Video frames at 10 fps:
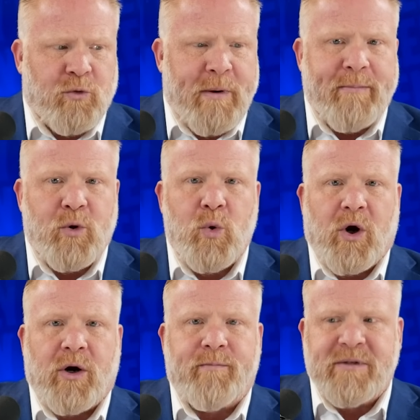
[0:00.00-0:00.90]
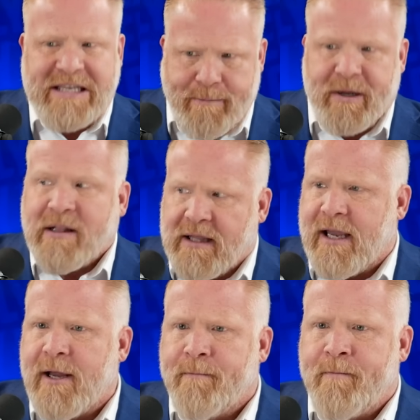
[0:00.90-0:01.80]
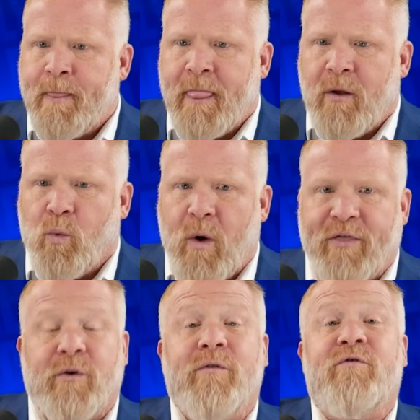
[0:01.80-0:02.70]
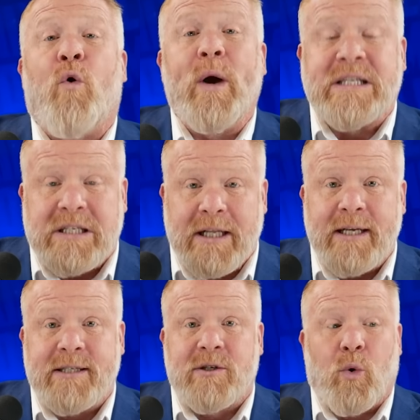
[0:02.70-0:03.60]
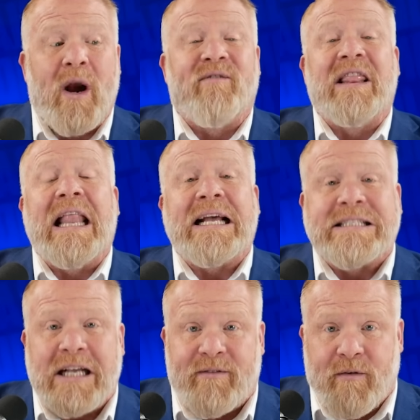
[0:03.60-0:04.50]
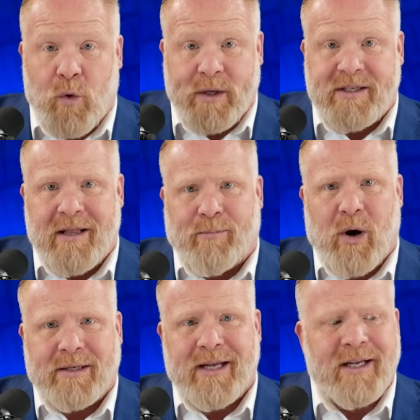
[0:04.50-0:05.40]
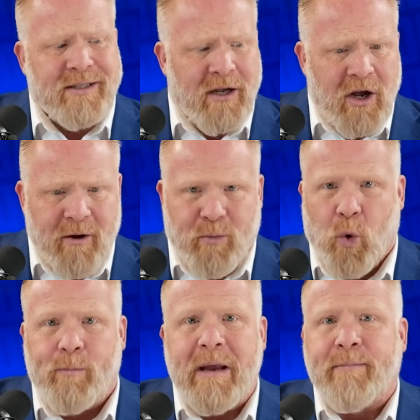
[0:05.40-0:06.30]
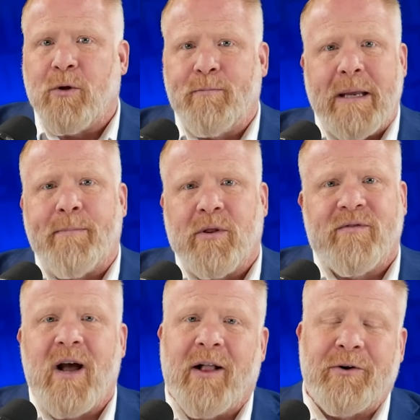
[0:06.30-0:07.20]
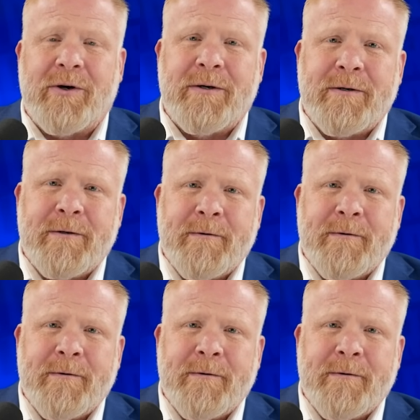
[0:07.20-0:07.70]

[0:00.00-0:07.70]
people who are typically whether voiceless or have less of a voice in the process, poor people, people of color,